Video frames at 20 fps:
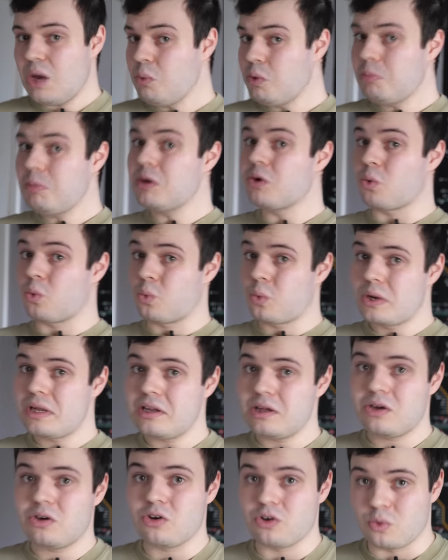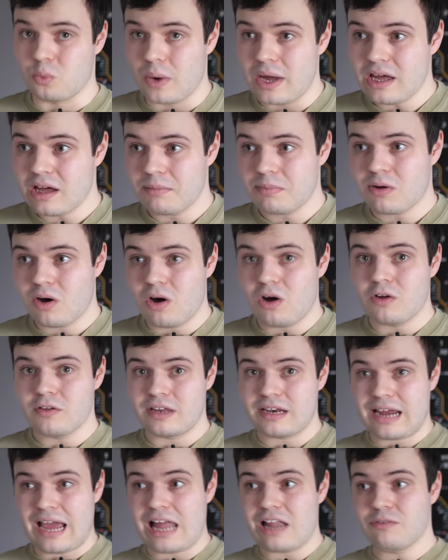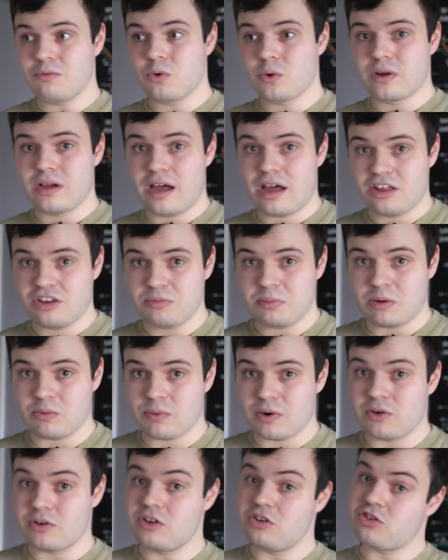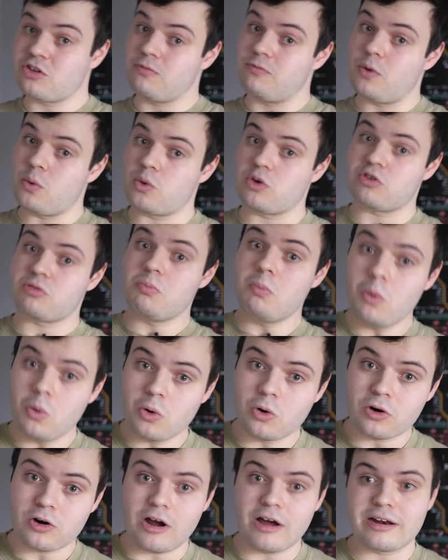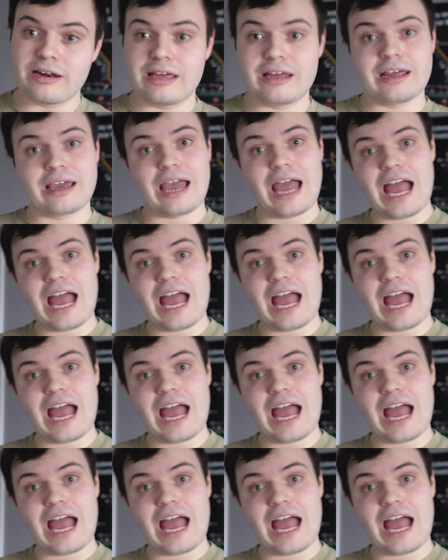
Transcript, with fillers: it would be a really good wake-up call that California High-Speed Rail needs to focus more on getting